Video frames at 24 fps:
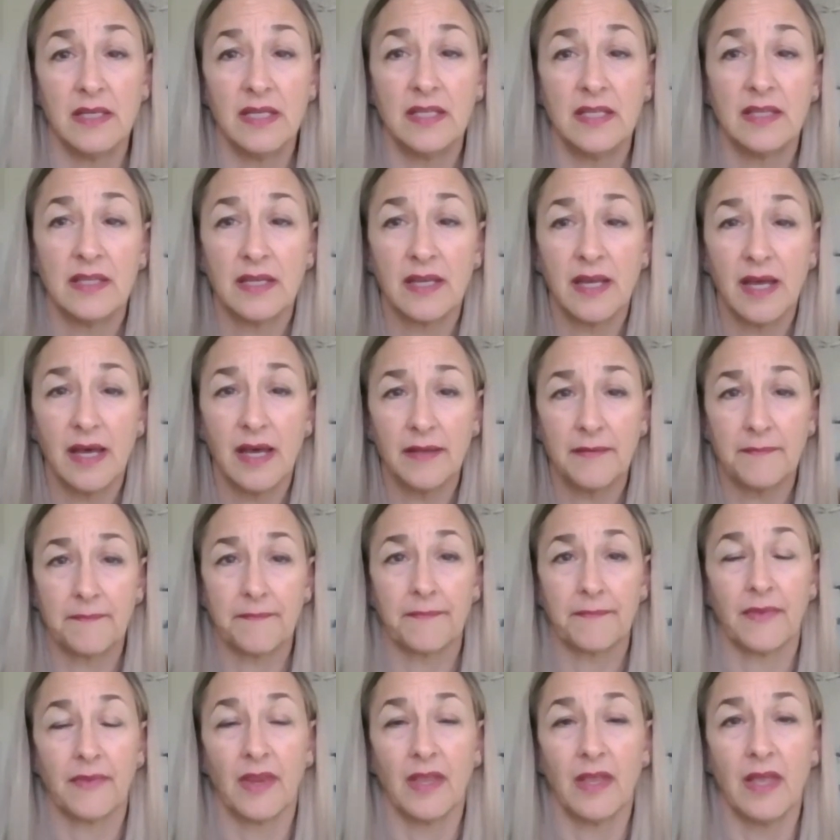in the gut,
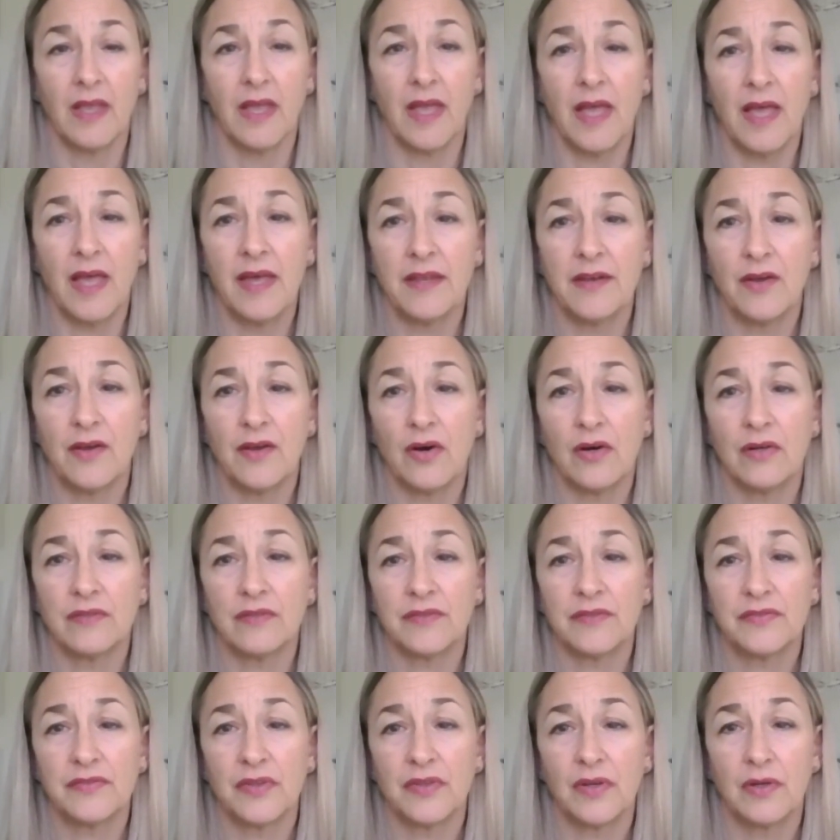and
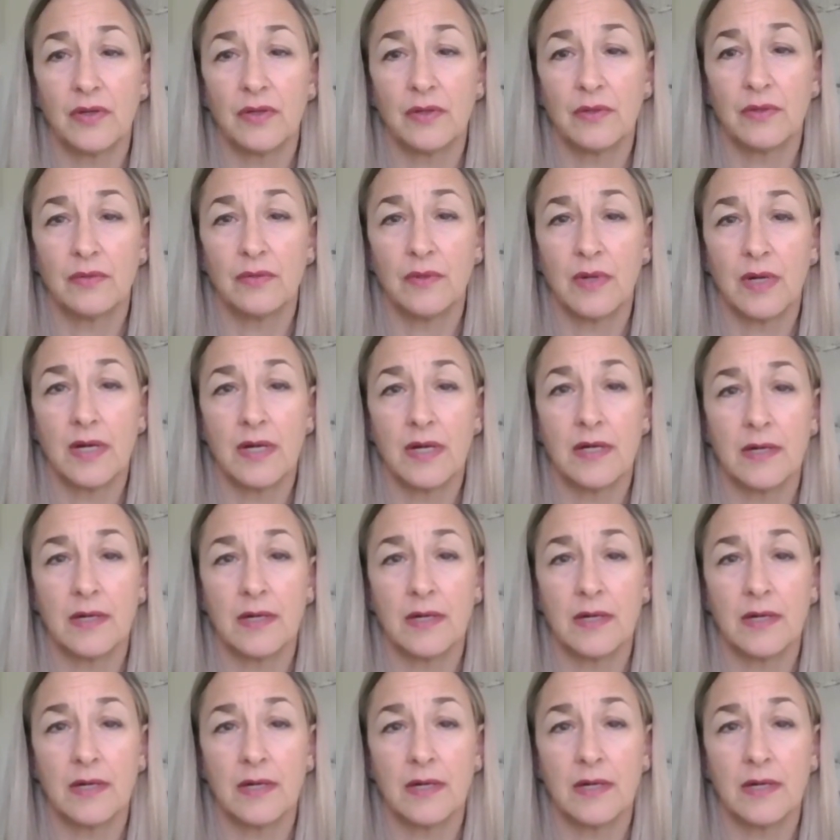also